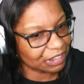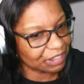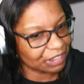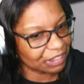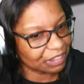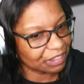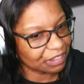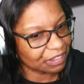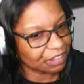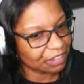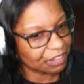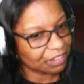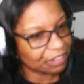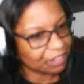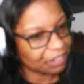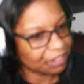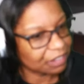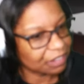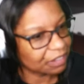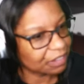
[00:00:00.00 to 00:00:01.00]

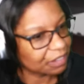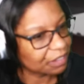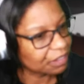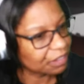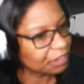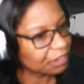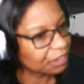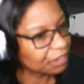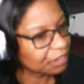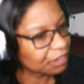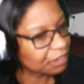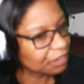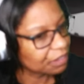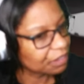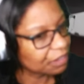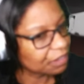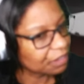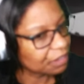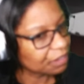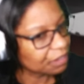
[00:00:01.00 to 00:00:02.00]

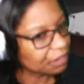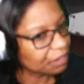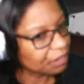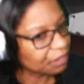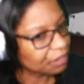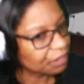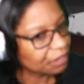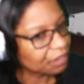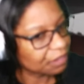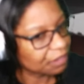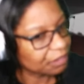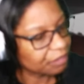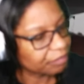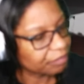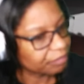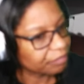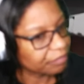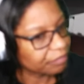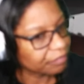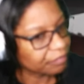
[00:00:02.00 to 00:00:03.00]
(silent)